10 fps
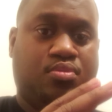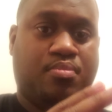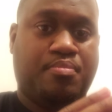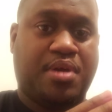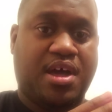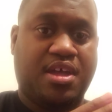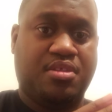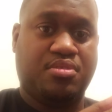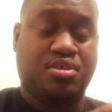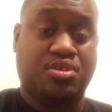
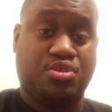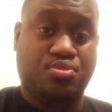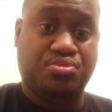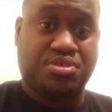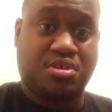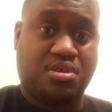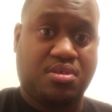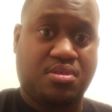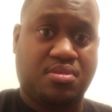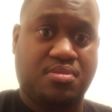buying a used
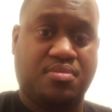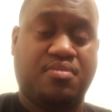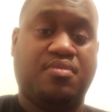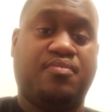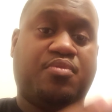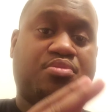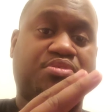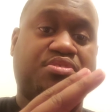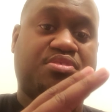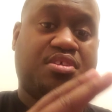car
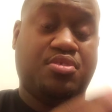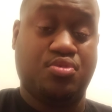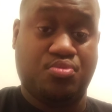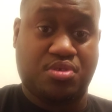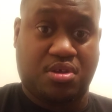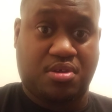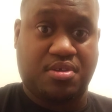versus a new car.